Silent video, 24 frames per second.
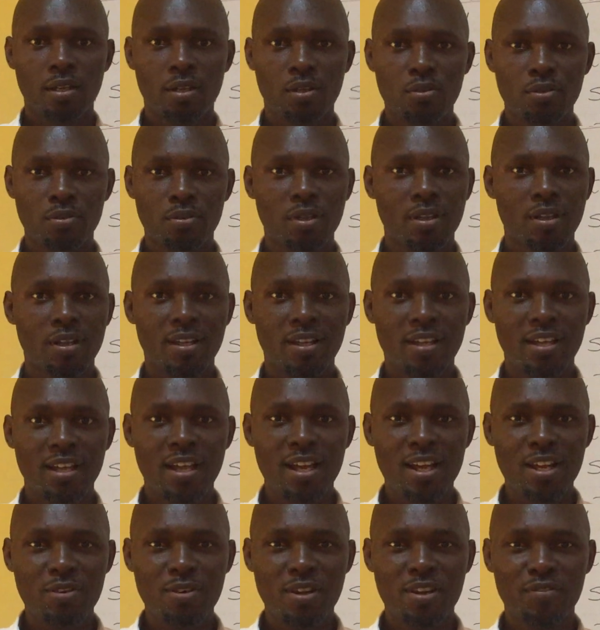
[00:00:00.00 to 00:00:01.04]

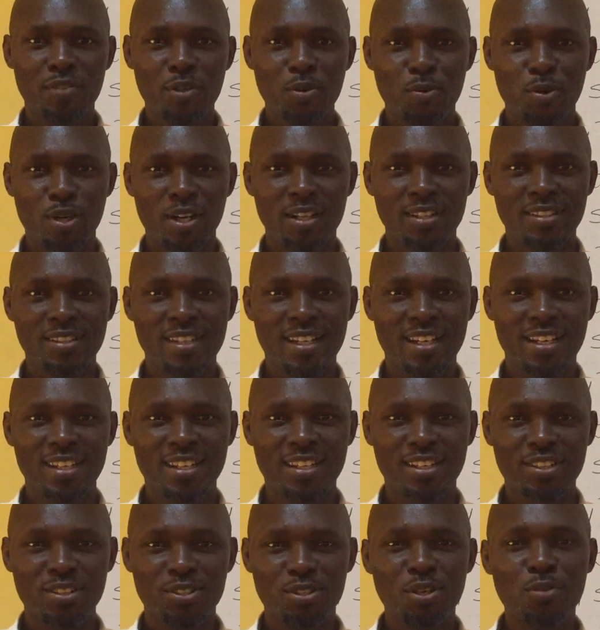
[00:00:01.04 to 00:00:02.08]
Hello everyone,
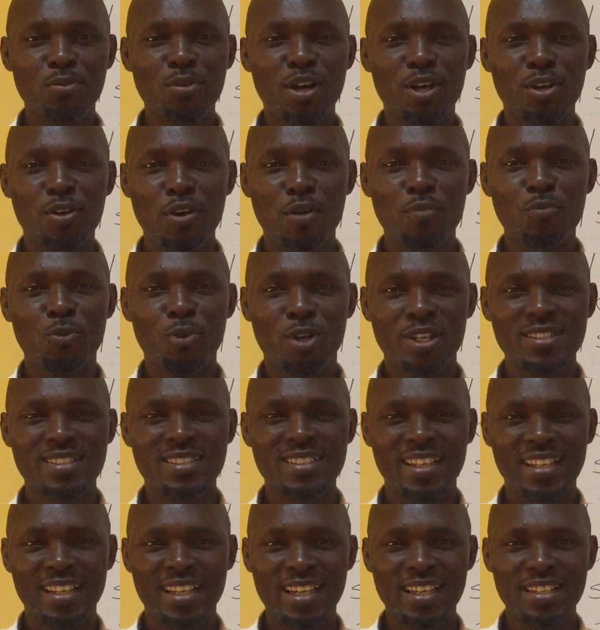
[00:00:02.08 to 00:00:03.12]
you're welcome
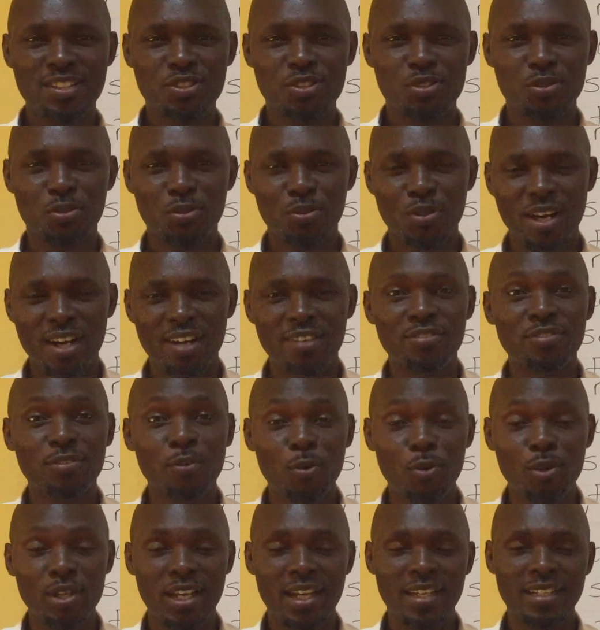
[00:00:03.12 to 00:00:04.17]
once again to our
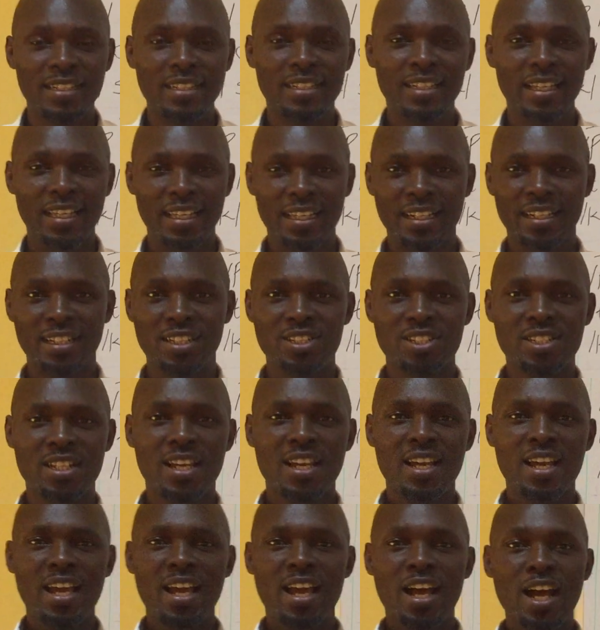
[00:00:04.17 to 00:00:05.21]
full learning English.
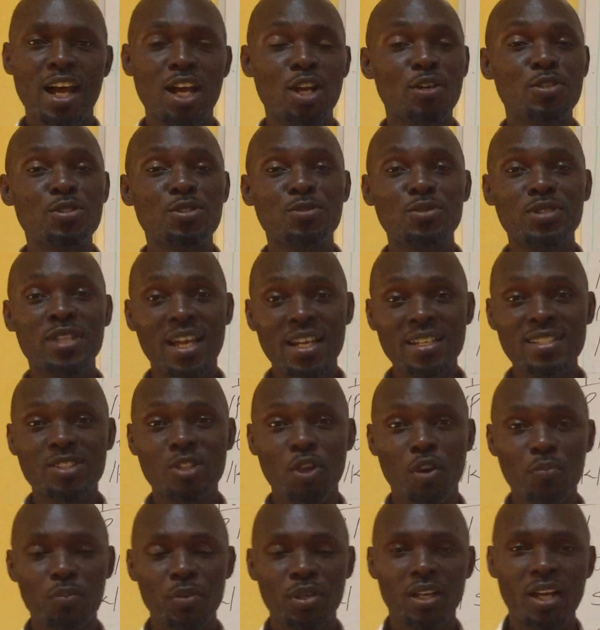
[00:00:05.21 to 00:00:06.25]
And on today's
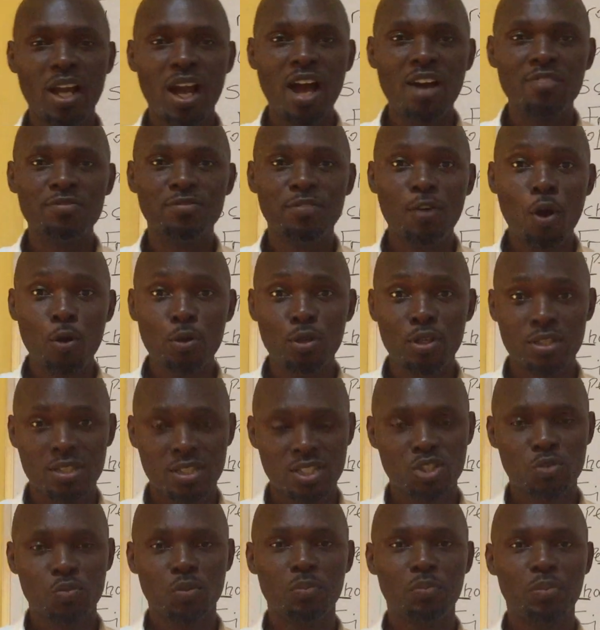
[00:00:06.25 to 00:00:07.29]
topic, our
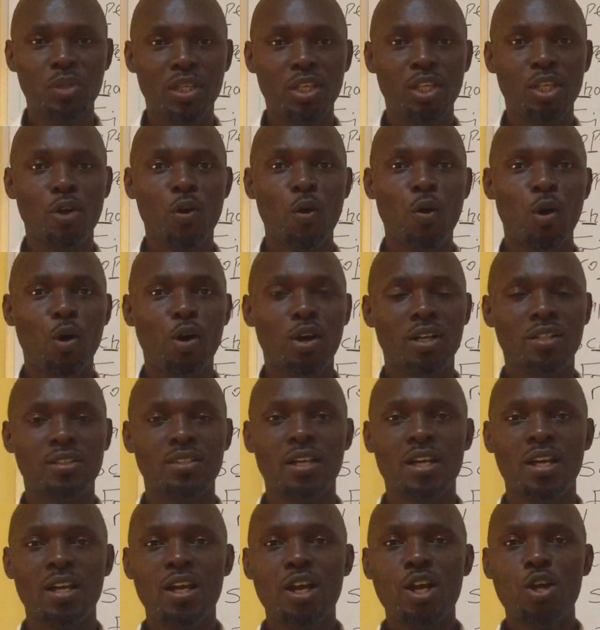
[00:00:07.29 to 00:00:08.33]
focus will be
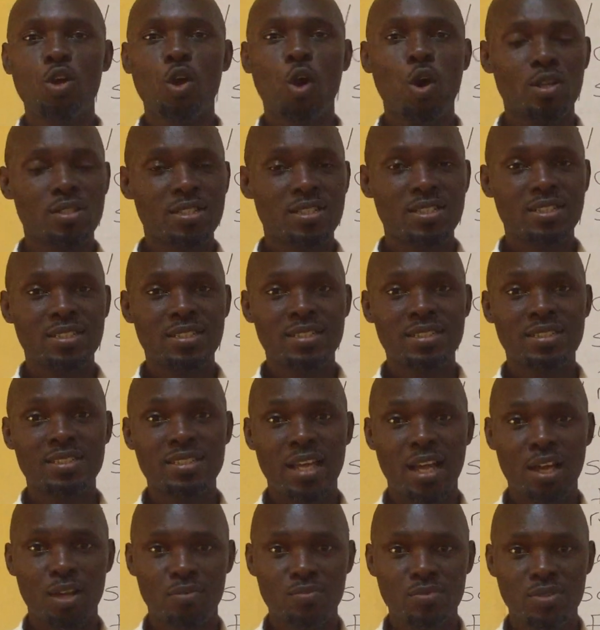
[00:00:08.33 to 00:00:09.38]
on consonant
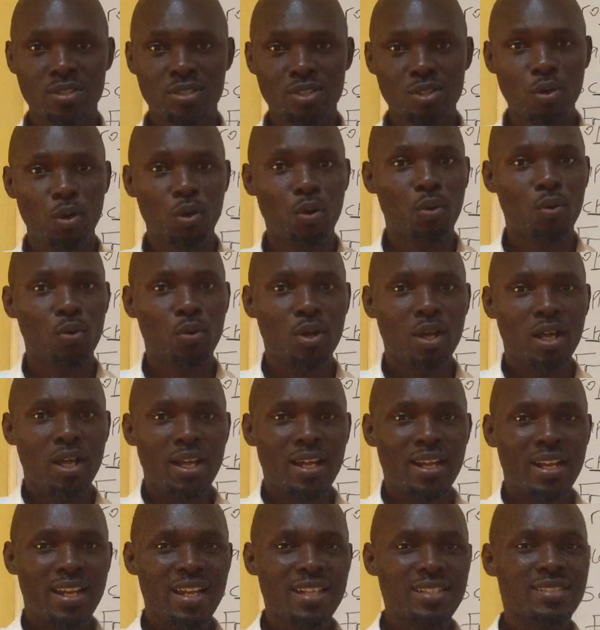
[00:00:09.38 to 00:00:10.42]
sounds. So
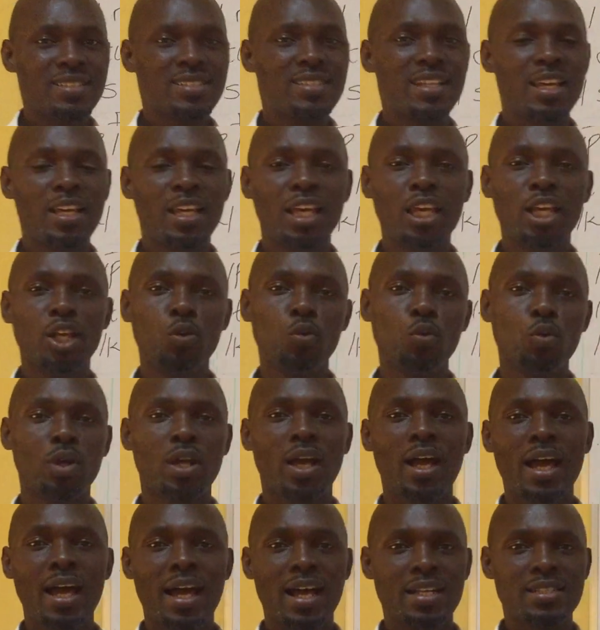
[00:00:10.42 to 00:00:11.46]
let us take a look
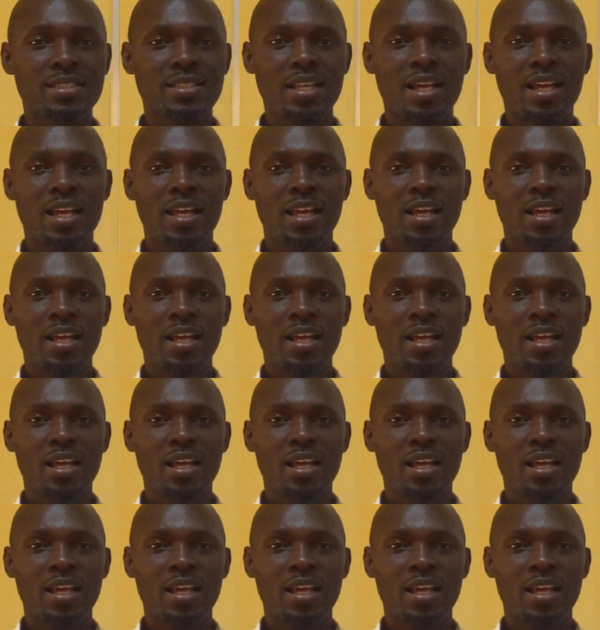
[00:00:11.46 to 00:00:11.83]
at